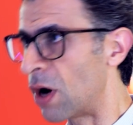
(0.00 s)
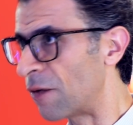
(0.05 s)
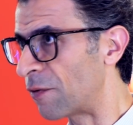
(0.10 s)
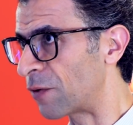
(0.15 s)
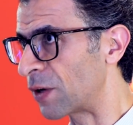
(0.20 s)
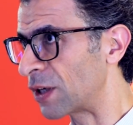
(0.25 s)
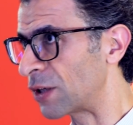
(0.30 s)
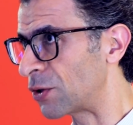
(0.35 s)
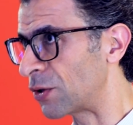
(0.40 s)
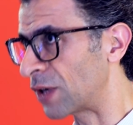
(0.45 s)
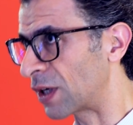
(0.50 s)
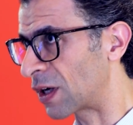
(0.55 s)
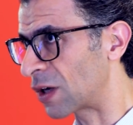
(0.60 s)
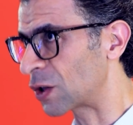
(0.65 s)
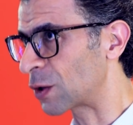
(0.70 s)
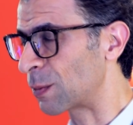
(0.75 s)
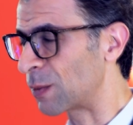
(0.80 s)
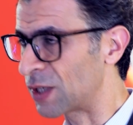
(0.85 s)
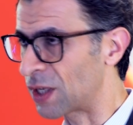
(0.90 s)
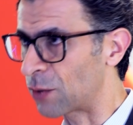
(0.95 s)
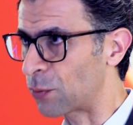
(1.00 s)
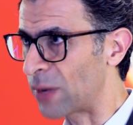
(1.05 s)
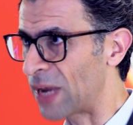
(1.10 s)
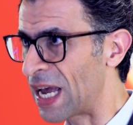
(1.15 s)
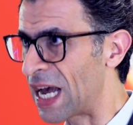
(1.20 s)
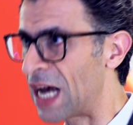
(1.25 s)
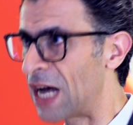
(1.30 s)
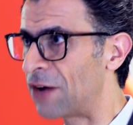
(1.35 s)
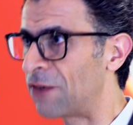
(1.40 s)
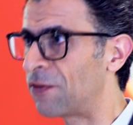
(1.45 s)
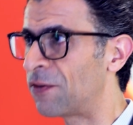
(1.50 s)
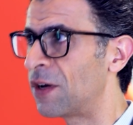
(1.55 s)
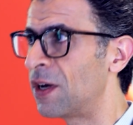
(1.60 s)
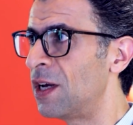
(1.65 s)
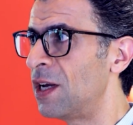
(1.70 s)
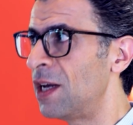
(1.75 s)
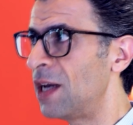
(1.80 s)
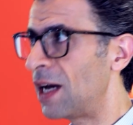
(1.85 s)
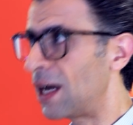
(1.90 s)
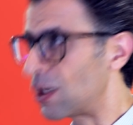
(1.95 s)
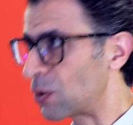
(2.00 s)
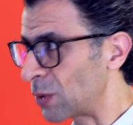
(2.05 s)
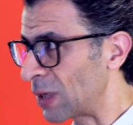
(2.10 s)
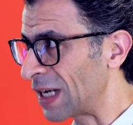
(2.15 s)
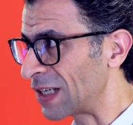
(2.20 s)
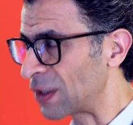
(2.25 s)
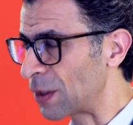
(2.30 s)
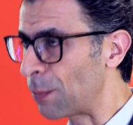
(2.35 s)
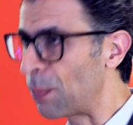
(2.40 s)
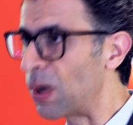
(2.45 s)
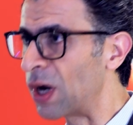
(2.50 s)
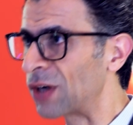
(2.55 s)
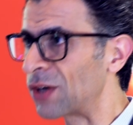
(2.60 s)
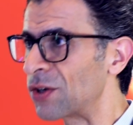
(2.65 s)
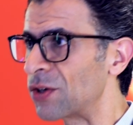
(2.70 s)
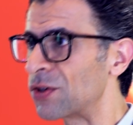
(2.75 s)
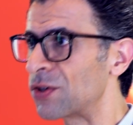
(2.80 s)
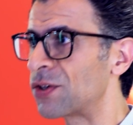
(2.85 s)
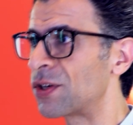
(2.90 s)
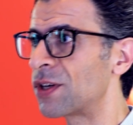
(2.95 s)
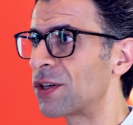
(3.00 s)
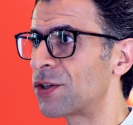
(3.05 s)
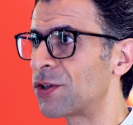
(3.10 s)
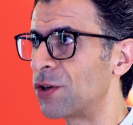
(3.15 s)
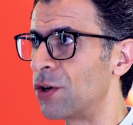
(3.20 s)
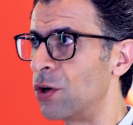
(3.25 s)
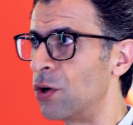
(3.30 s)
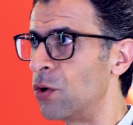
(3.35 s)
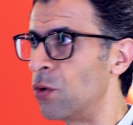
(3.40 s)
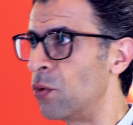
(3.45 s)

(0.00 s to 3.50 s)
offering to the customers that we have, as well as the partners. So